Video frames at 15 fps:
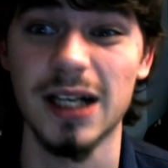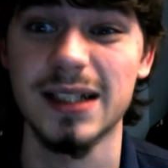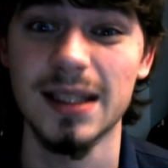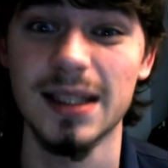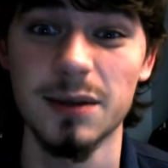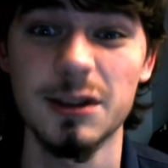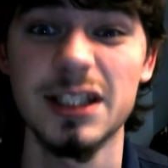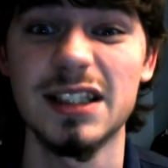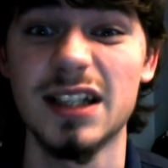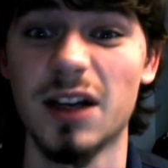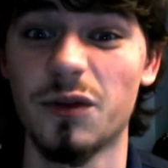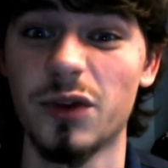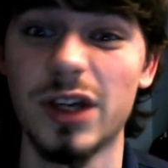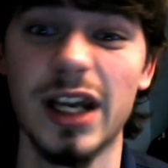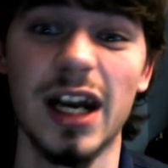Some of the stuff
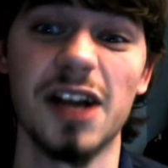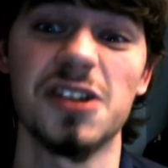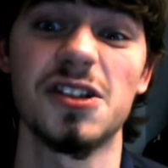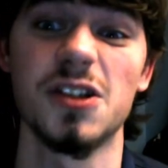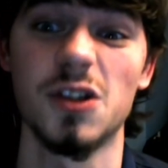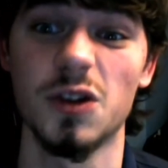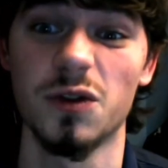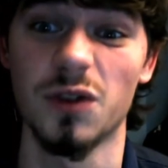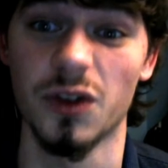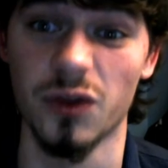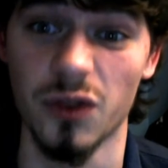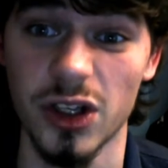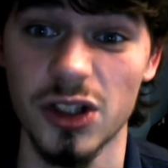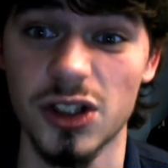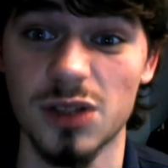we can actually do for
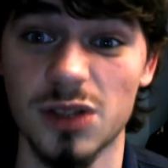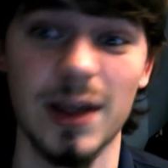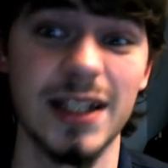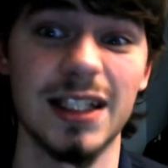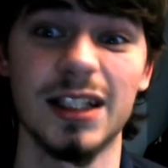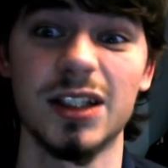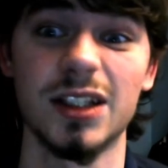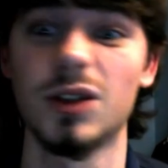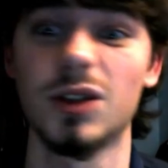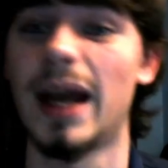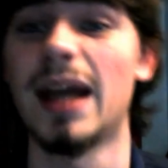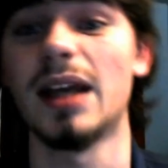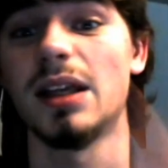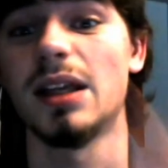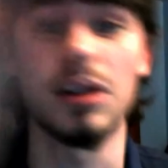free just by telling you,
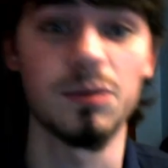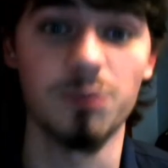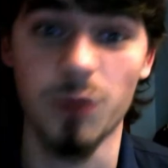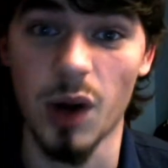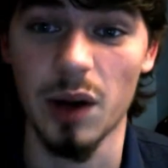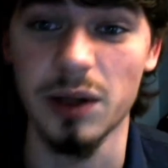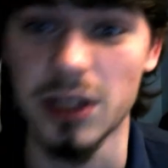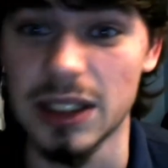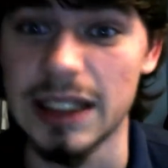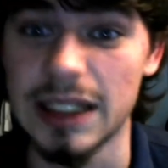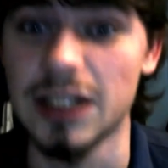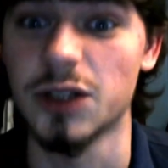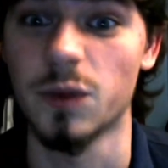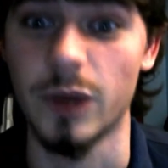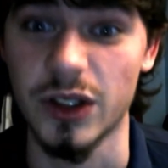hey, you probably need
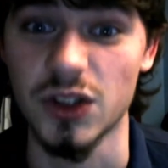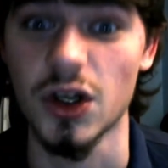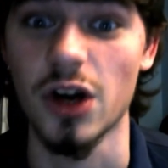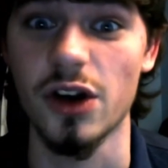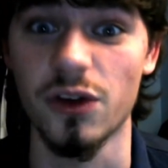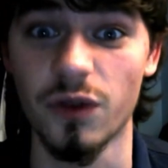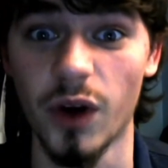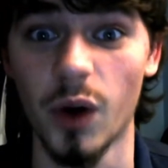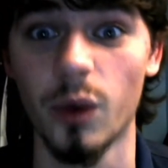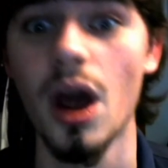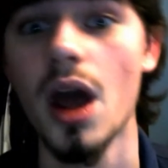to restart your phone.